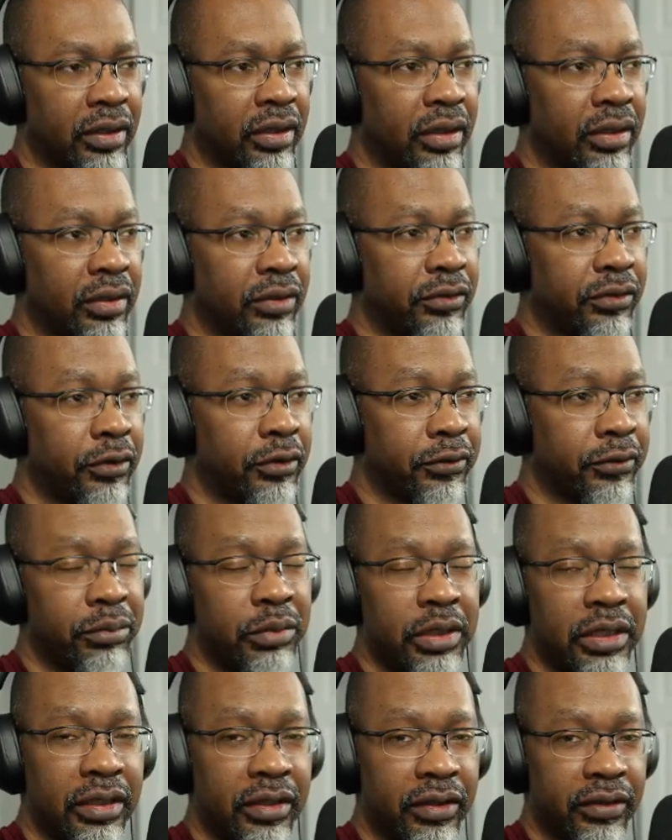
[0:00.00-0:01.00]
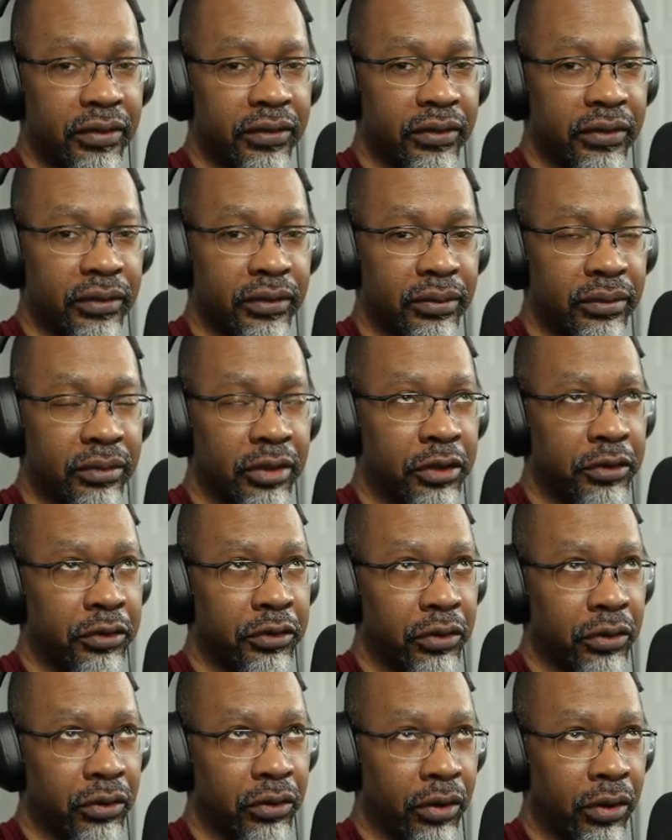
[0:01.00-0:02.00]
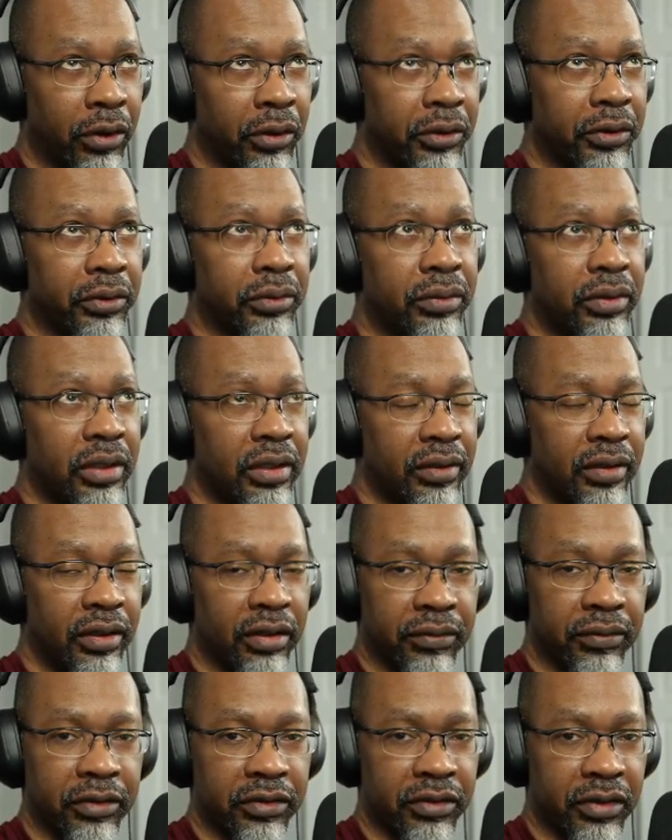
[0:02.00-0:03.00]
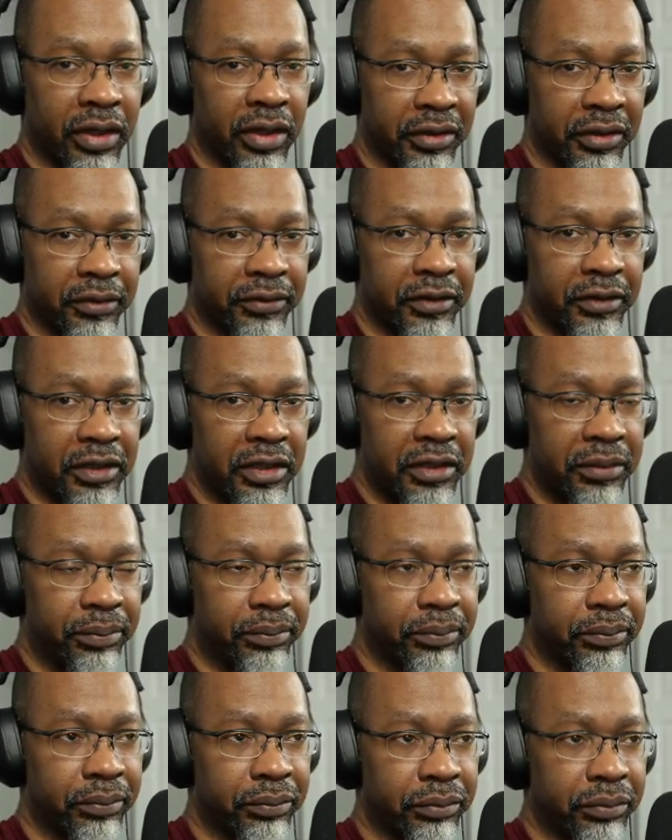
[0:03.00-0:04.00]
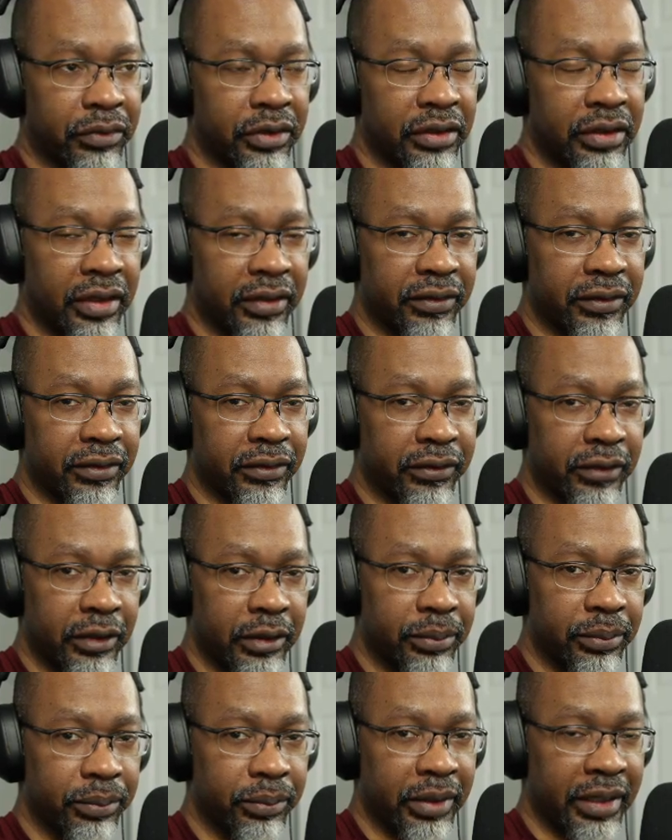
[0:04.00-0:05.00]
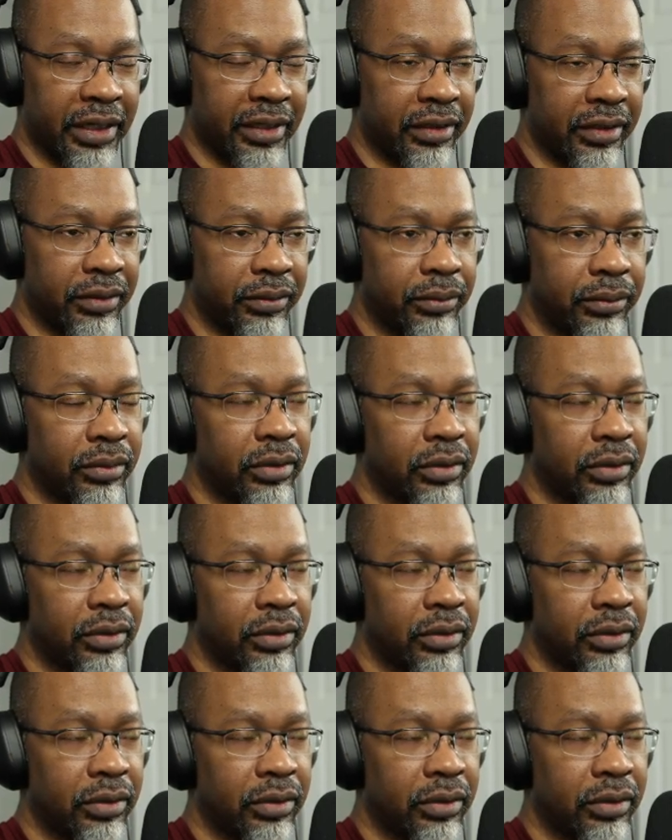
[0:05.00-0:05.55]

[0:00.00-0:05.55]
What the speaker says: So for me, it's under art and then photography as a subheading.